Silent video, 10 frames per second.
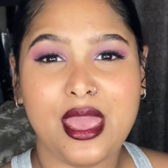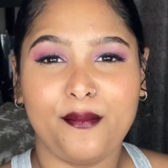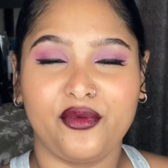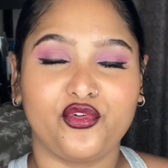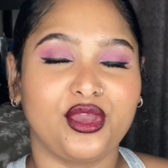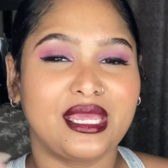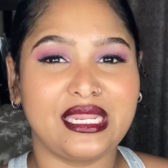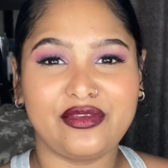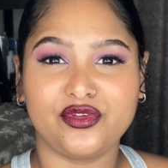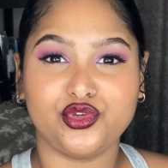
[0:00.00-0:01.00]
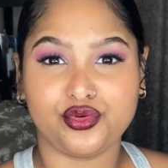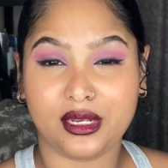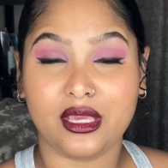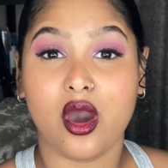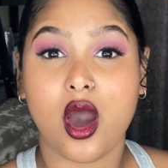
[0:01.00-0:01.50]
before it can even do
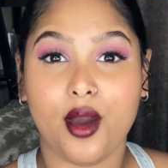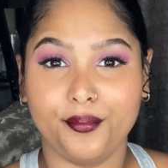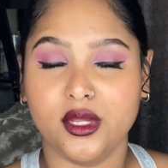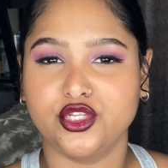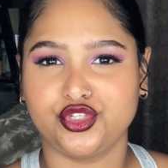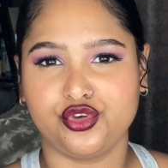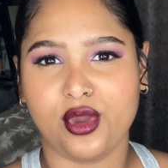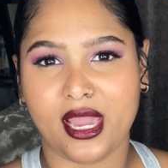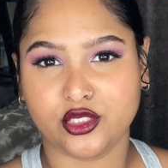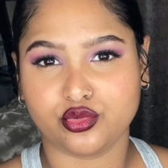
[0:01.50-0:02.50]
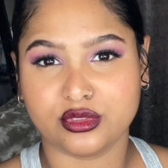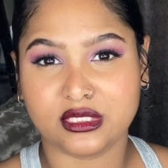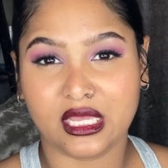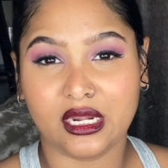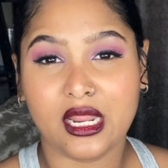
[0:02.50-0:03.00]
any harm to your actual skin.